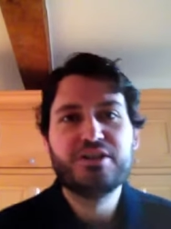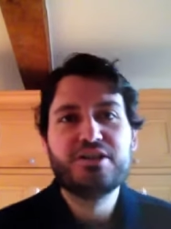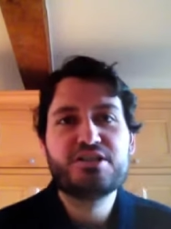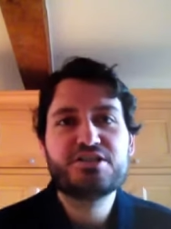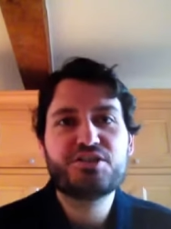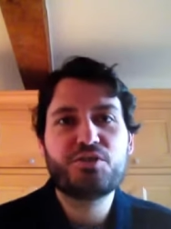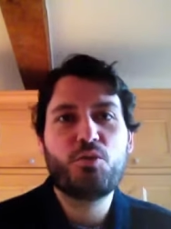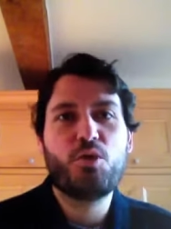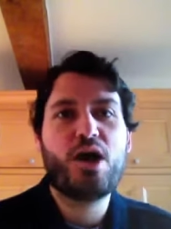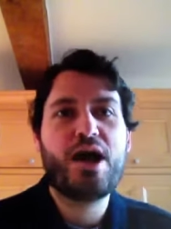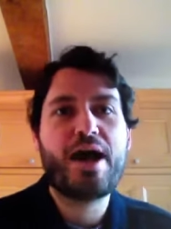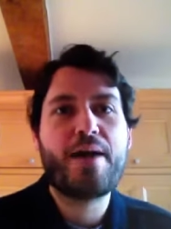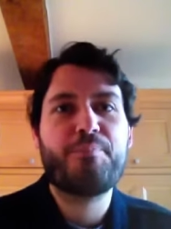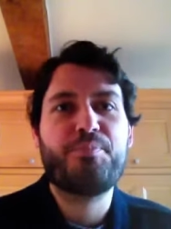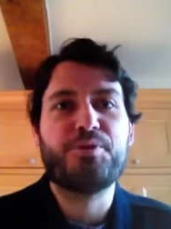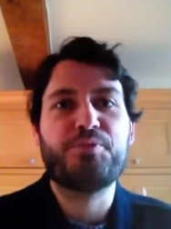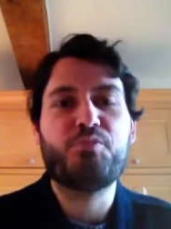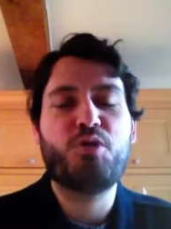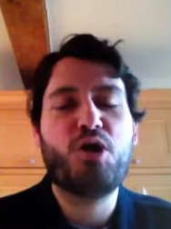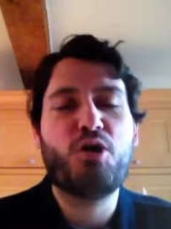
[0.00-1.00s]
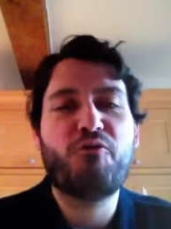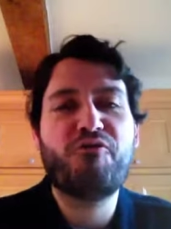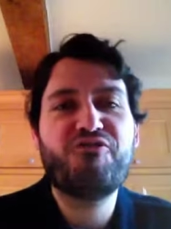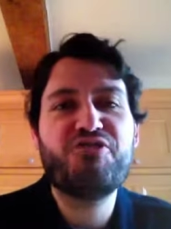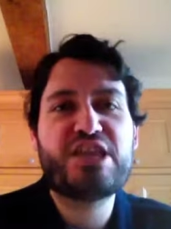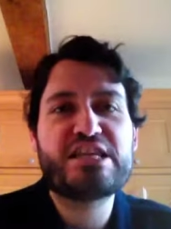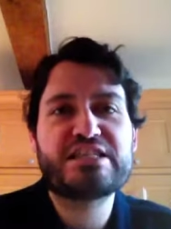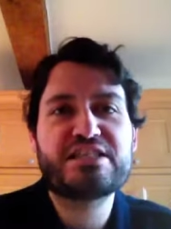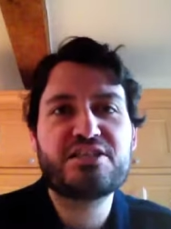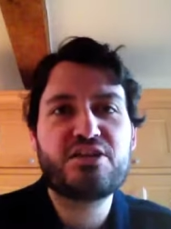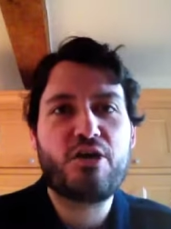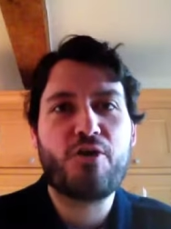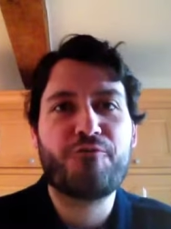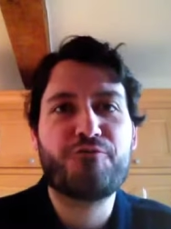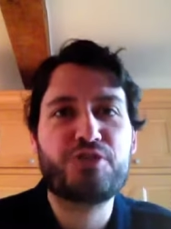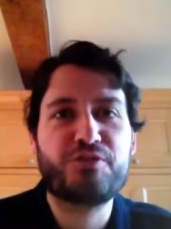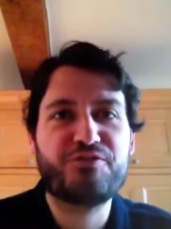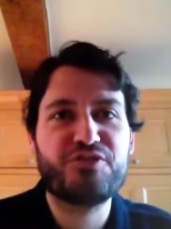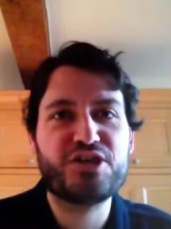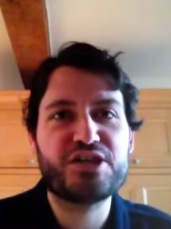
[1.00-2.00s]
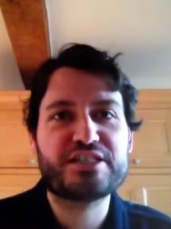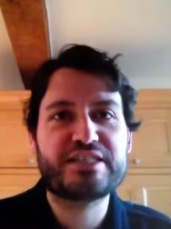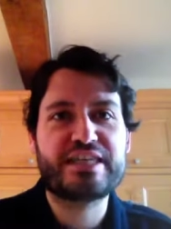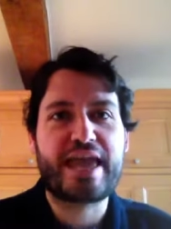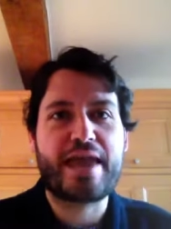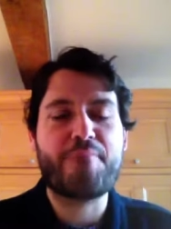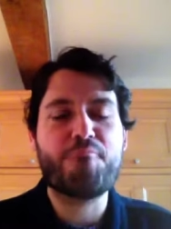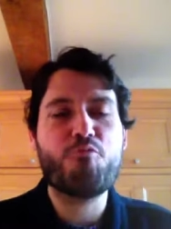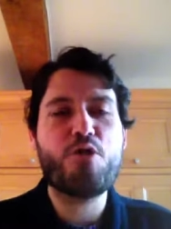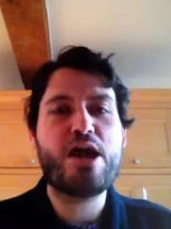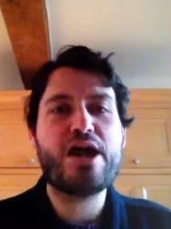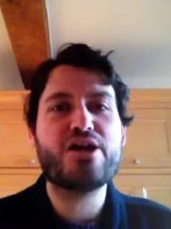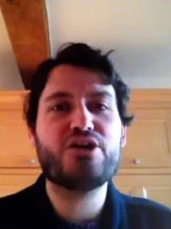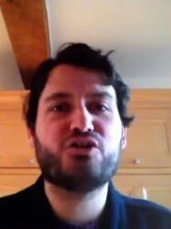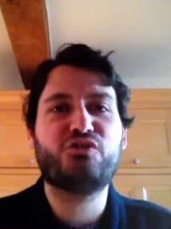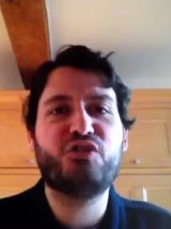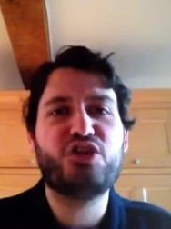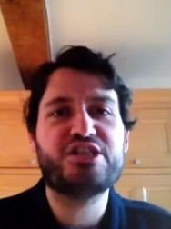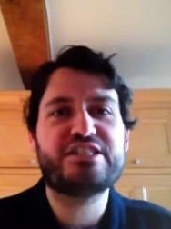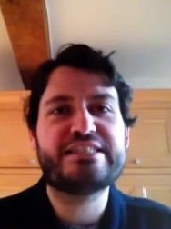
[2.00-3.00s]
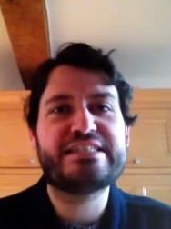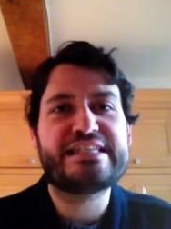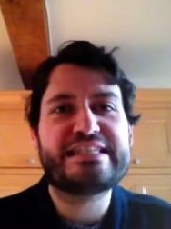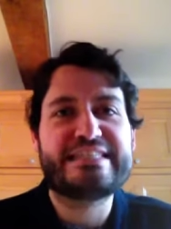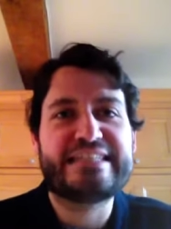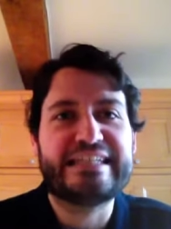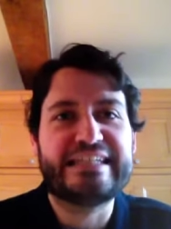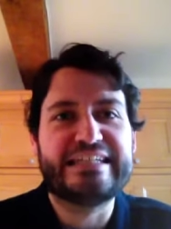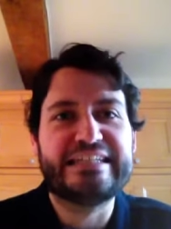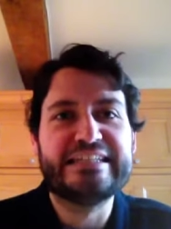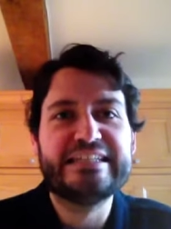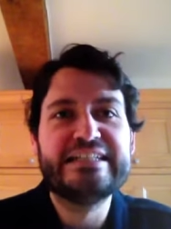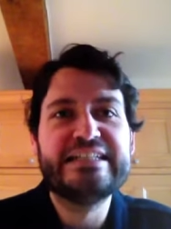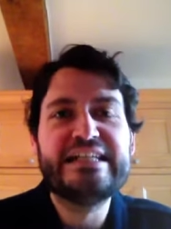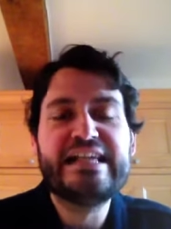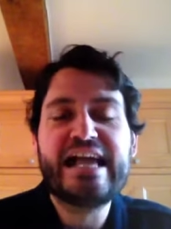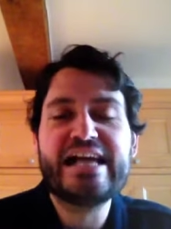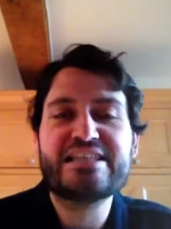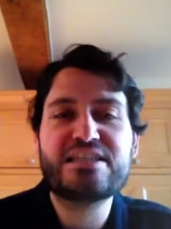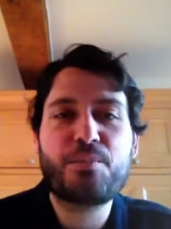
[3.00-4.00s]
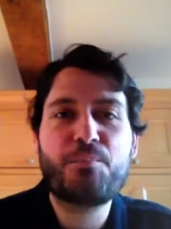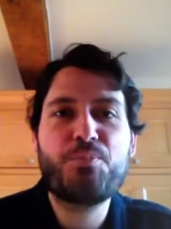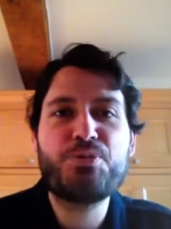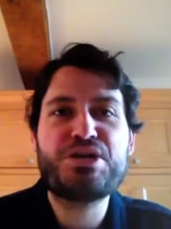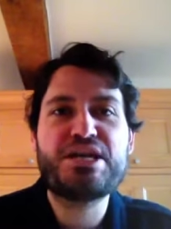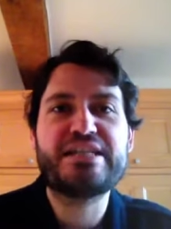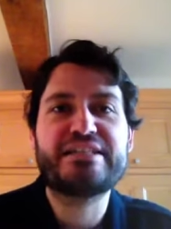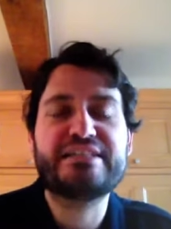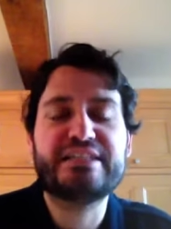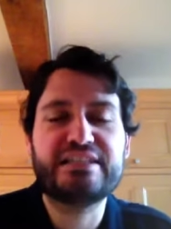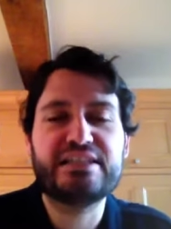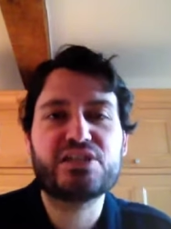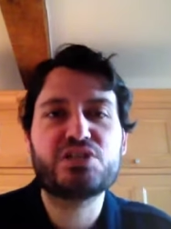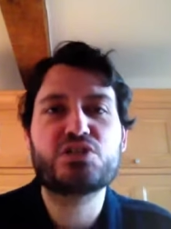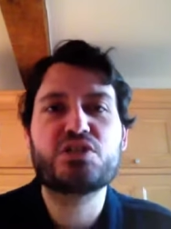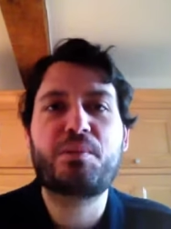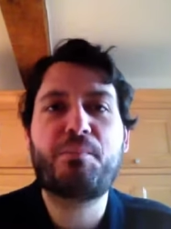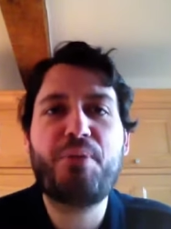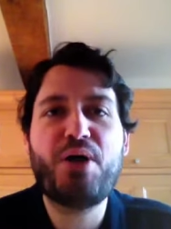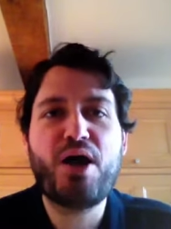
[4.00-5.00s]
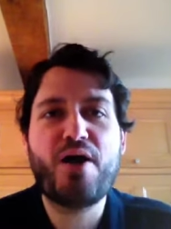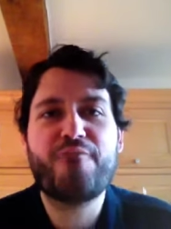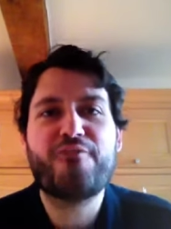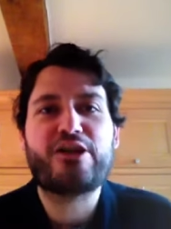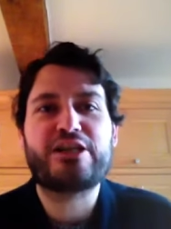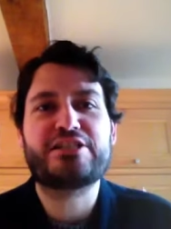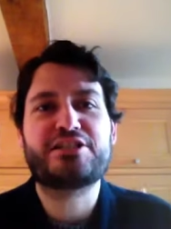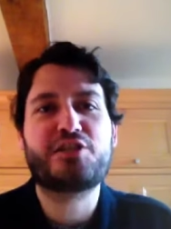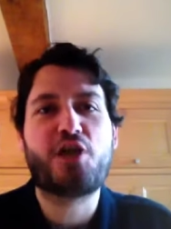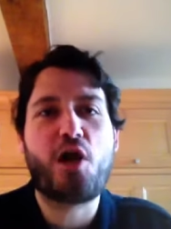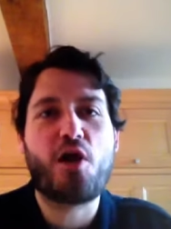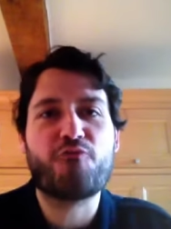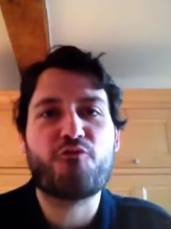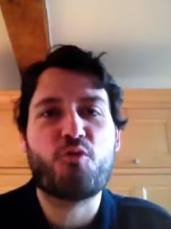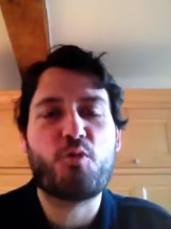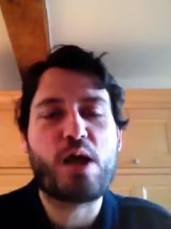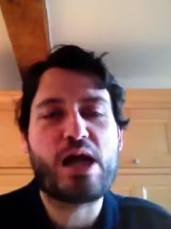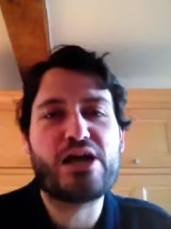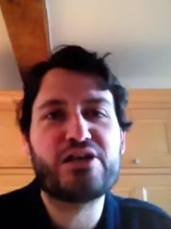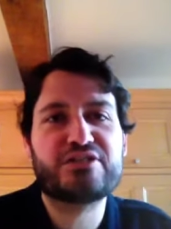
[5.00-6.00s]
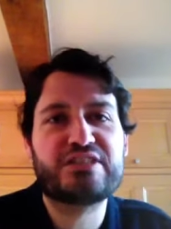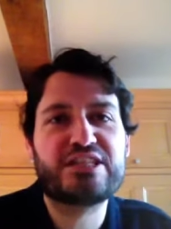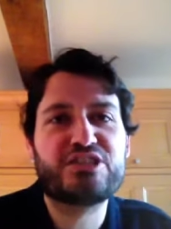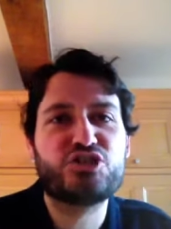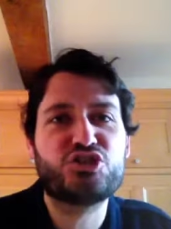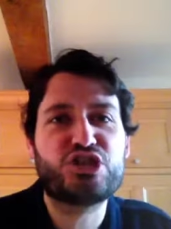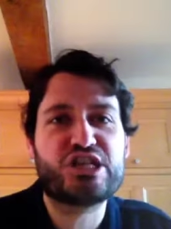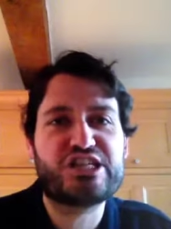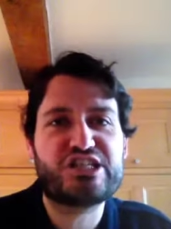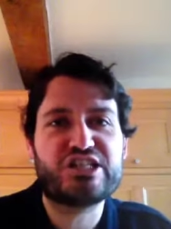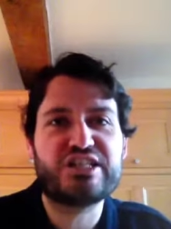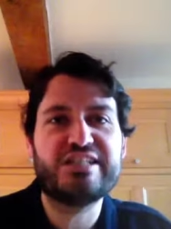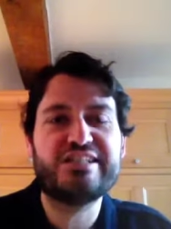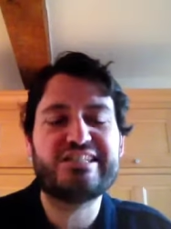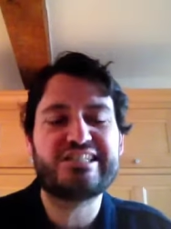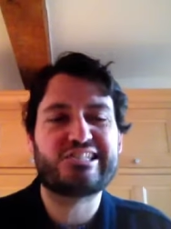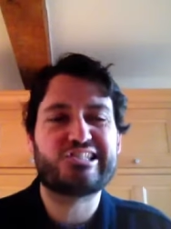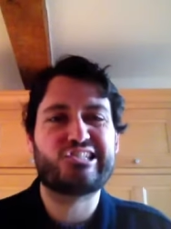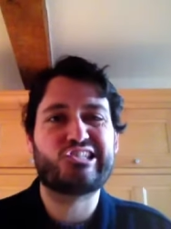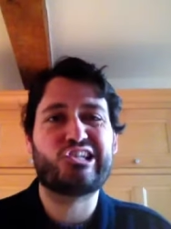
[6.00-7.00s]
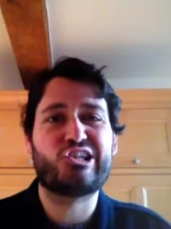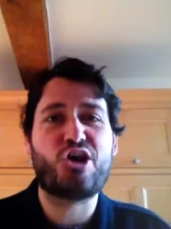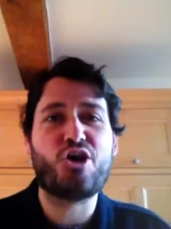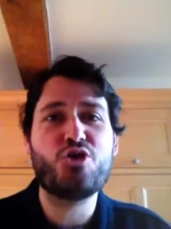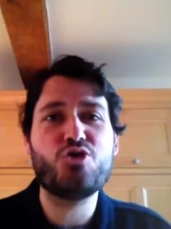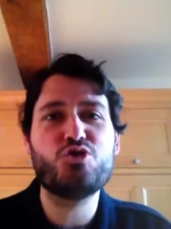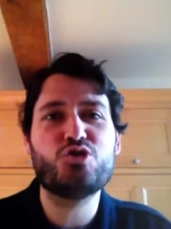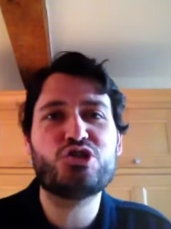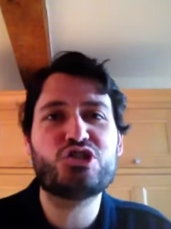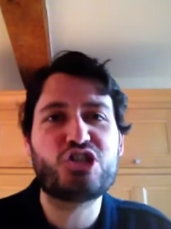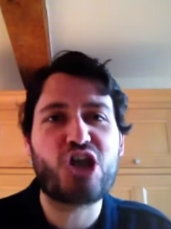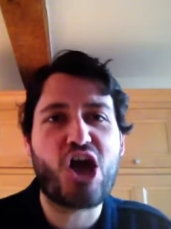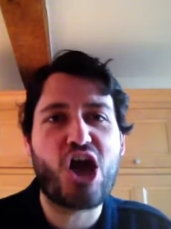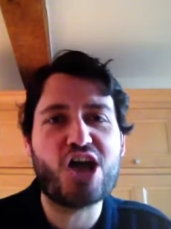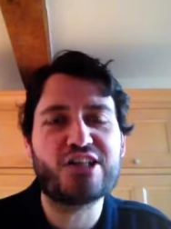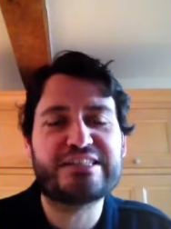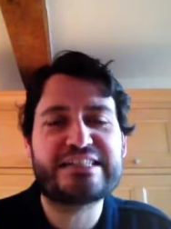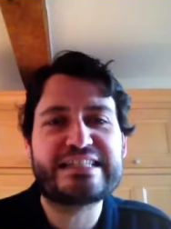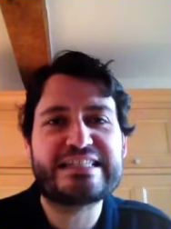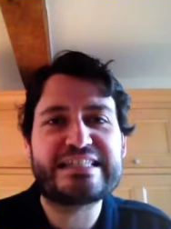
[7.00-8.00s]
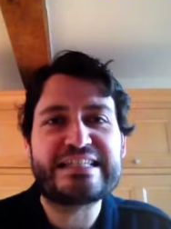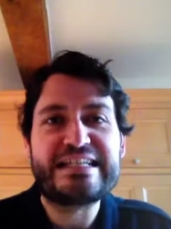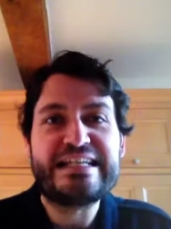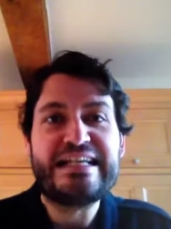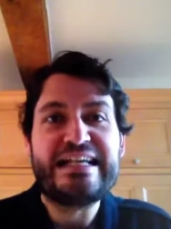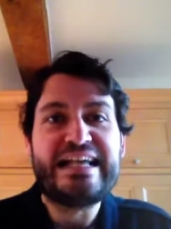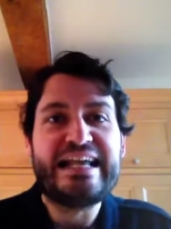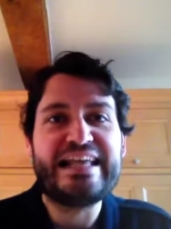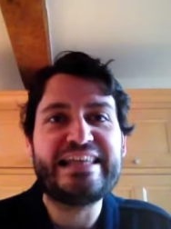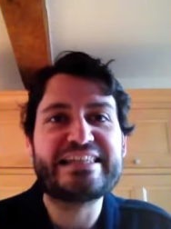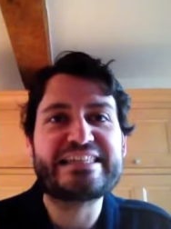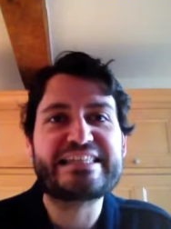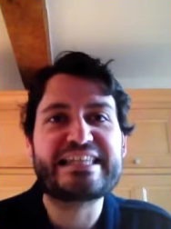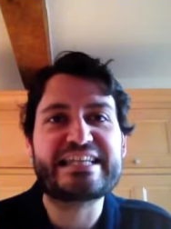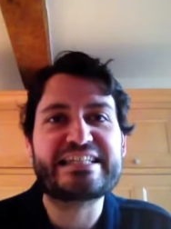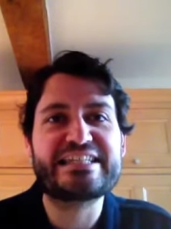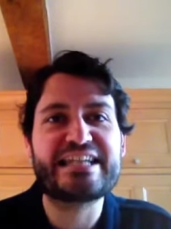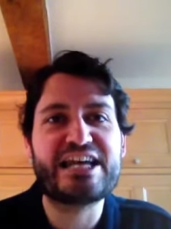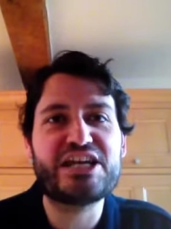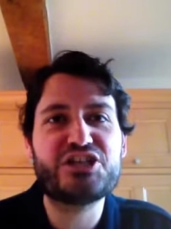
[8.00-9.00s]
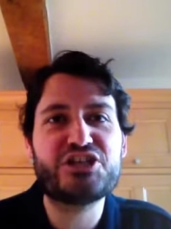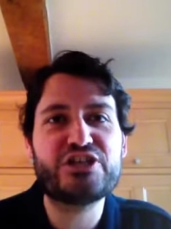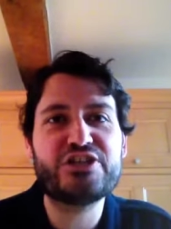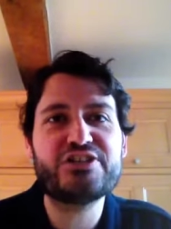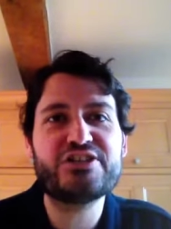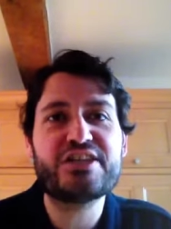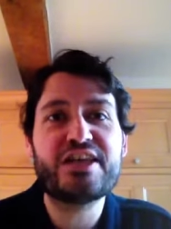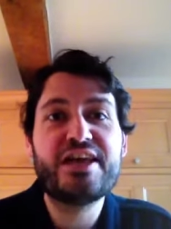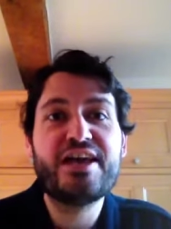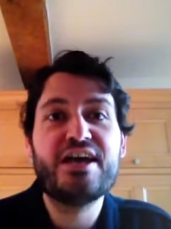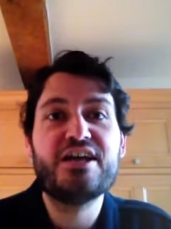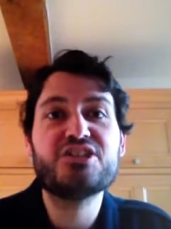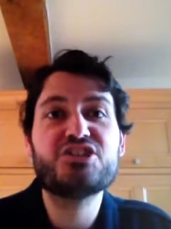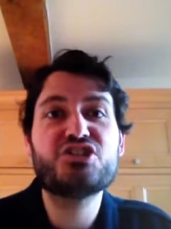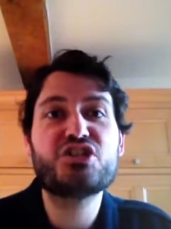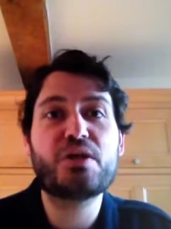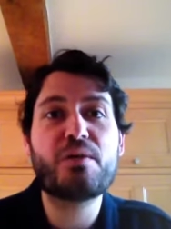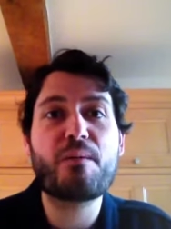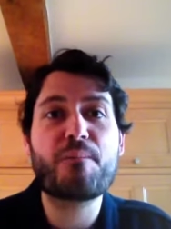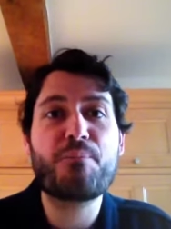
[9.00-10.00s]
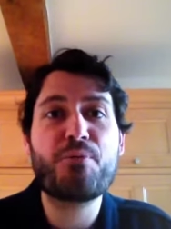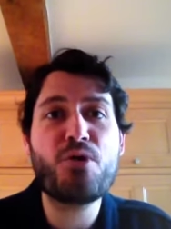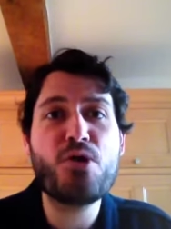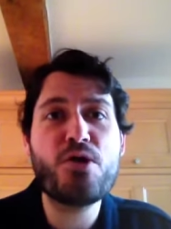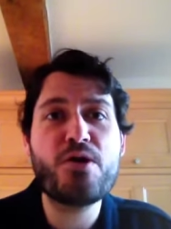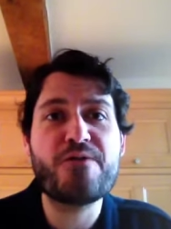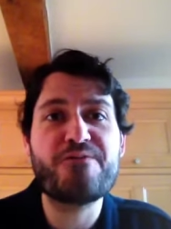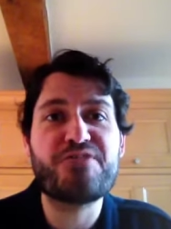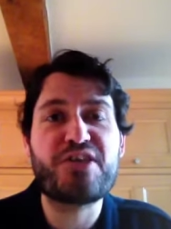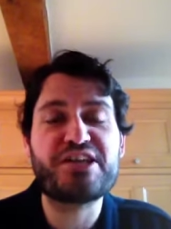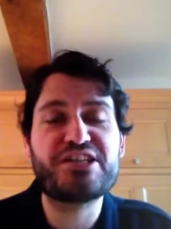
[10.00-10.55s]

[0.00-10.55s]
So what happened? Well, let's start off with the first game, Wales versus Italy. As I predicted, this was a perfect start for Wales. They're traditionally slow starters in the Six Nations, and so it proved. They